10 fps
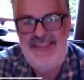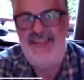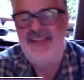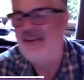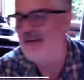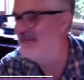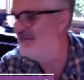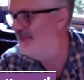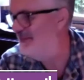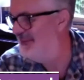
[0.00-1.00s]
and
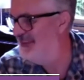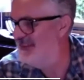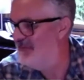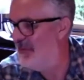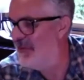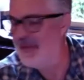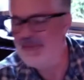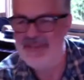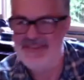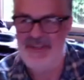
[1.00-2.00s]
um, probably not the
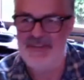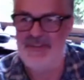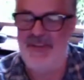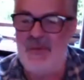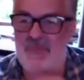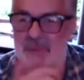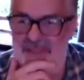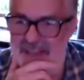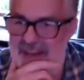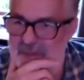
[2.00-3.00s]
best judge of that. But
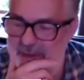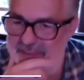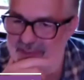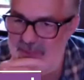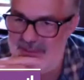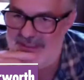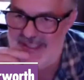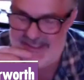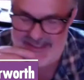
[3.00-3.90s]
yeah, I mean, I think we did.